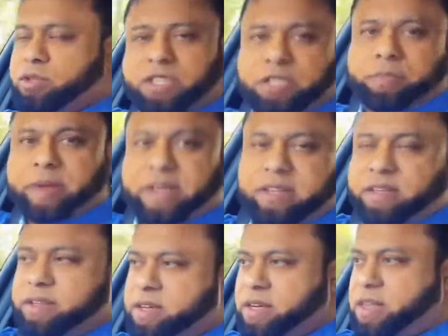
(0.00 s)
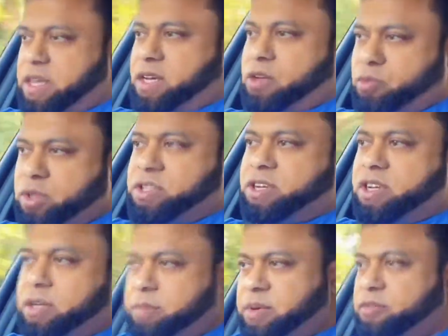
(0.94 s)
the speed? It was
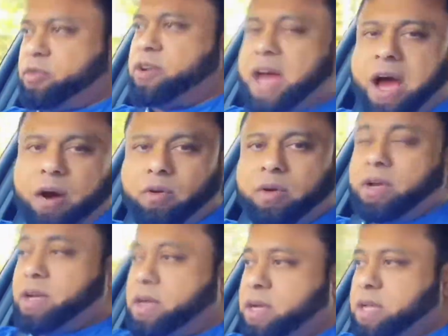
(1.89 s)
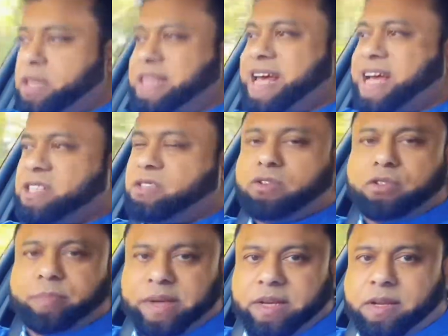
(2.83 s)
30 before. Now, national
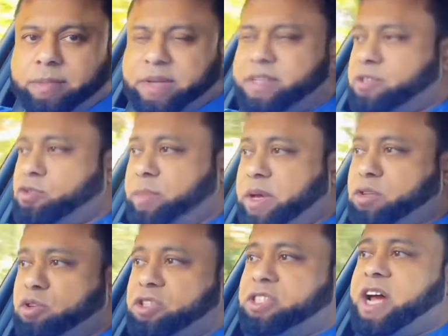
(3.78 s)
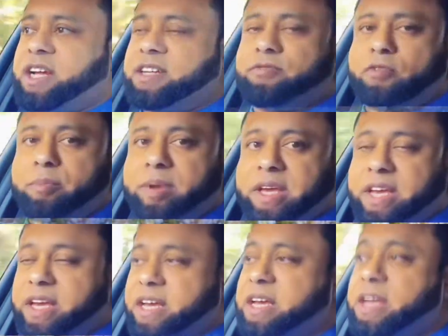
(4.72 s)
speed limit. So make sure you start it from
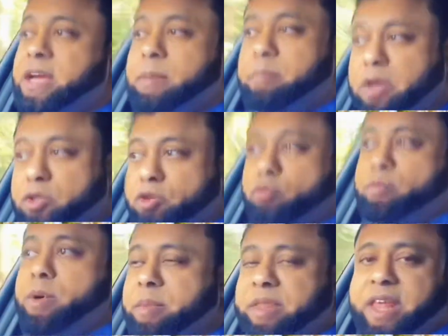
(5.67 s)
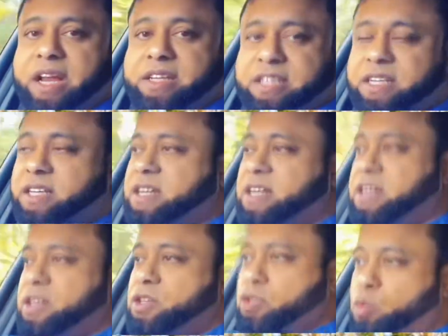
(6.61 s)
here. Make sure you remember that.
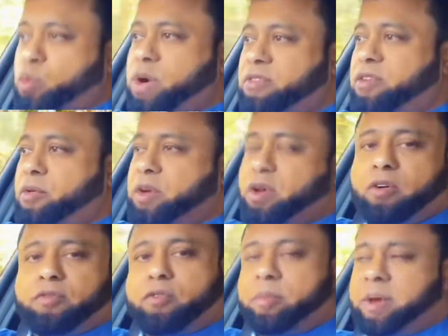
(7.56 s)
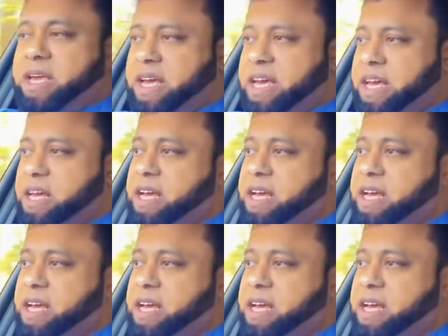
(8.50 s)
So wherever we go from here,